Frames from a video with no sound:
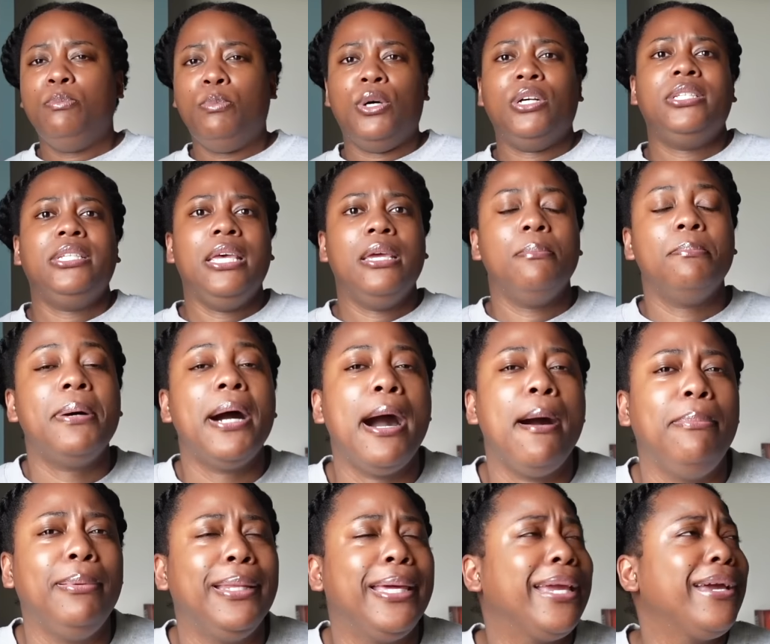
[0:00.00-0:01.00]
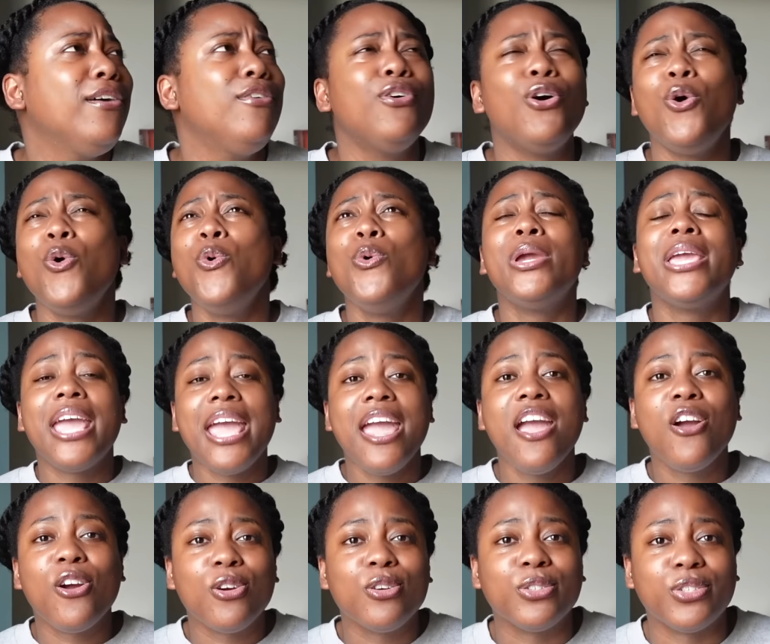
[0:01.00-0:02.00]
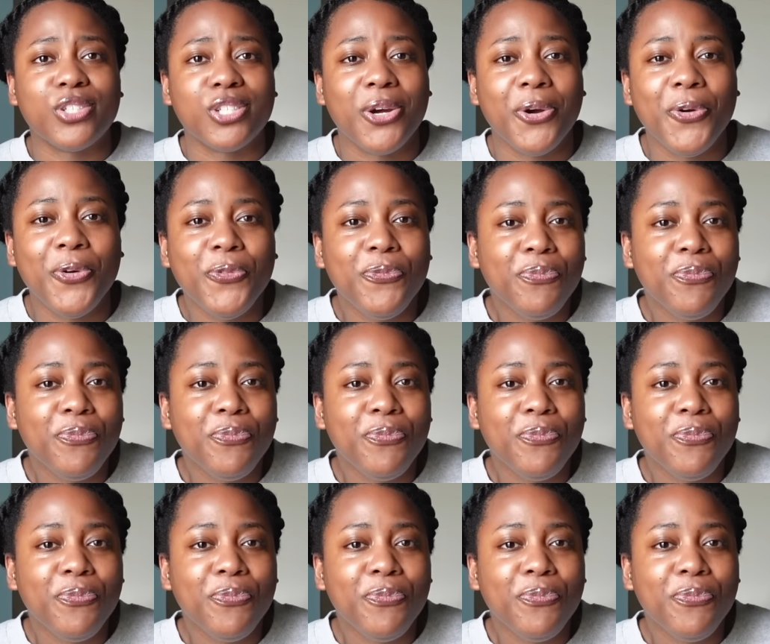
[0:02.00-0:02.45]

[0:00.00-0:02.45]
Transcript: books in public. Who cares?